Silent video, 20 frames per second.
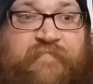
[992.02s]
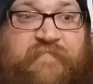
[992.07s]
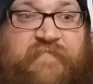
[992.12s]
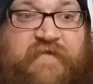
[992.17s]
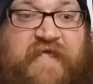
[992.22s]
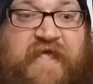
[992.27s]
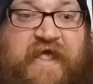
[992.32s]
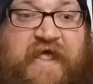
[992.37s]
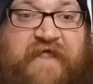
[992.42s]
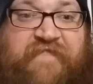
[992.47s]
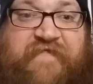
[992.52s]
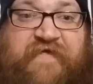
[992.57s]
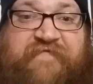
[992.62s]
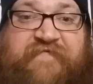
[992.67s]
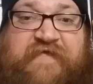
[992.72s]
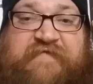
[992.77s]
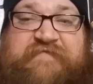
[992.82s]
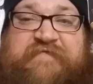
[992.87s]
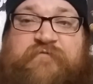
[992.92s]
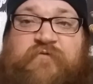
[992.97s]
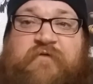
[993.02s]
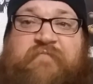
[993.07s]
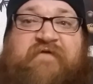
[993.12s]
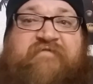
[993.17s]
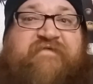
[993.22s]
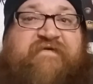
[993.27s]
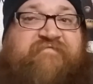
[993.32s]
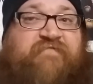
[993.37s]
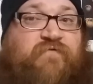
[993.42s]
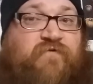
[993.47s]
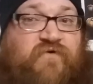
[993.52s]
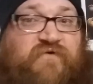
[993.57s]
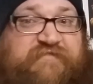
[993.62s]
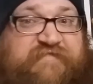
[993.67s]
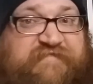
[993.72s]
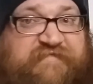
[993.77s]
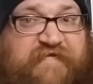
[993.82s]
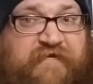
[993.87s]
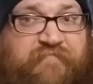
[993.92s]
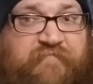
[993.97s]
Yeah, and like this is one of my favorite roles
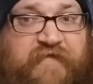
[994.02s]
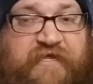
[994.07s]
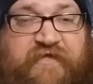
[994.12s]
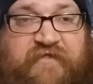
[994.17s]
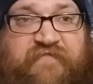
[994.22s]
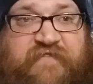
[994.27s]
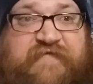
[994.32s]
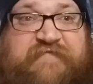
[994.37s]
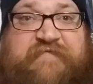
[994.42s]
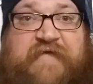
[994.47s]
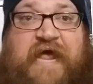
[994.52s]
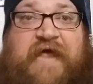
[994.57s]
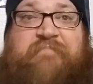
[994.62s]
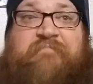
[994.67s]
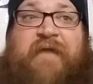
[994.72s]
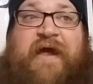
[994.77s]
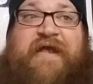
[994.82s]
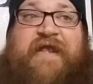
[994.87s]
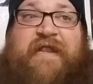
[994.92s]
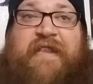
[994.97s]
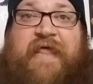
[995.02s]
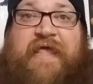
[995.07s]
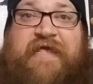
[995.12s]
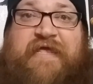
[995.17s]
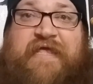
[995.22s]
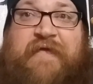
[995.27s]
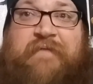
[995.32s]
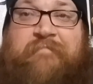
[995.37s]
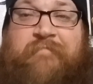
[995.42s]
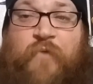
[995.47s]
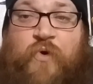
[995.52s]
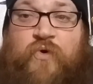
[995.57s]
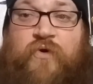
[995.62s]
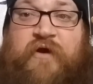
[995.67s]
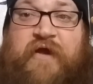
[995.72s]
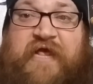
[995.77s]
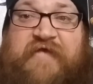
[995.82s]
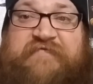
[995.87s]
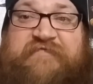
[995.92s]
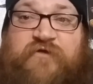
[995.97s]
as him. Like this, I might like him
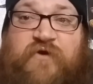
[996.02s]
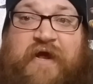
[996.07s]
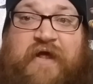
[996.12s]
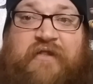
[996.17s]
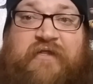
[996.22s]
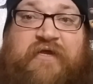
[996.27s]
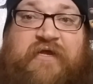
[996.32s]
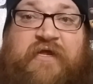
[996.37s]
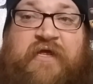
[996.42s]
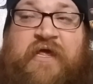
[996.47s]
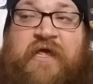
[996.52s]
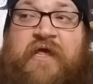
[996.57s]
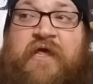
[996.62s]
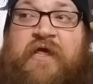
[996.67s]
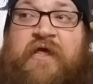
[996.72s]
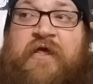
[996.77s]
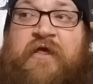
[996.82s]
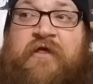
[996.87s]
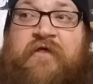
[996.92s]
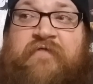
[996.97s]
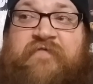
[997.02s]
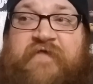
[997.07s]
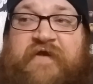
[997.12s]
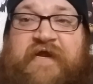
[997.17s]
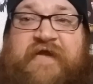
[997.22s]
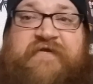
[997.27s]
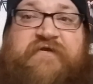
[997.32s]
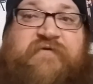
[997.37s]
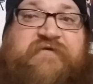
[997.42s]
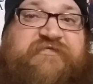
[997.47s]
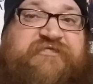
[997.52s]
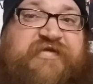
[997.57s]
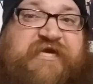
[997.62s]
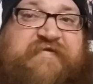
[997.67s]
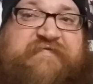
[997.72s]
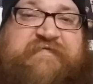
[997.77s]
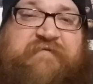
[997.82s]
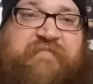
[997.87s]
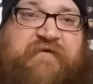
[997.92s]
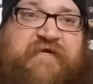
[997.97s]
more as Crowley than I do as
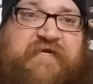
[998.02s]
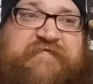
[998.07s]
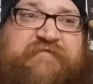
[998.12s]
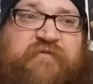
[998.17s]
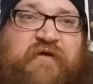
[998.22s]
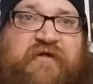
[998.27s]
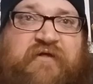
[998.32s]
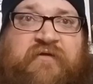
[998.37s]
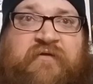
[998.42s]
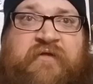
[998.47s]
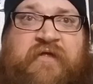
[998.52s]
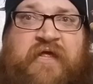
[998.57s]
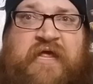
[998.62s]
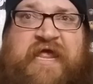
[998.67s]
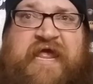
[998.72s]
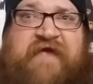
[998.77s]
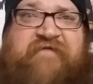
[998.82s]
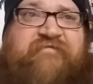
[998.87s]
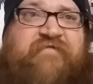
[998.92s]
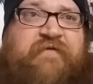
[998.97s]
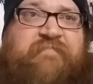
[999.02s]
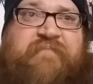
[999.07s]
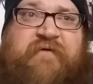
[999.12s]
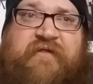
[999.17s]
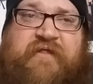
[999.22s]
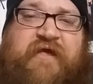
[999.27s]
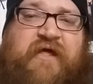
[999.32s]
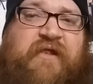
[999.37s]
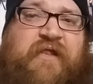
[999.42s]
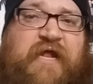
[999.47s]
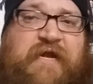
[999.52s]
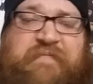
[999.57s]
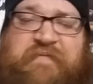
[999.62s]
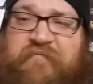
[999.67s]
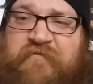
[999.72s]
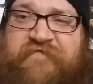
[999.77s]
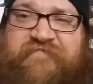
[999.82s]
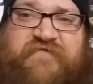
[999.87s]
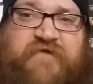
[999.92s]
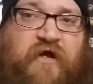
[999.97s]
Jason, because while everybody, like a lot of
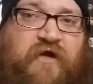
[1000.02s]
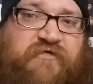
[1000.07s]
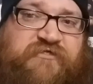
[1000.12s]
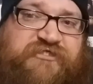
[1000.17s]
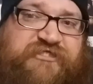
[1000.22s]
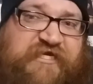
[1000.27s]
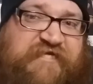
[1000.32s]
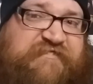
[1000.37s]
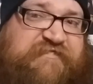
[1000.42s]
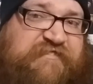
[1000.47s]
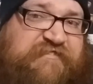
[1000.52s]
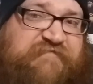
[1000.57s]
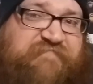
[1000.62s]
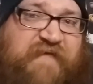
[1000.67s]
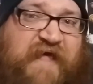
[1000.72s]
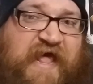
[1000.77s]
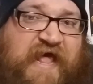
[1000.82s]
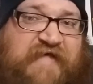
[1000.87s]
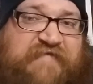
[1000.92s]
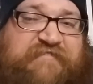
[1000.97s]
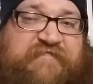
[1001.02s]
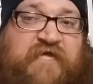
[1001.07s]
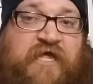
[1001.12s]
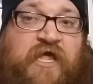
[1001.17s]
people have donned Jason's mask,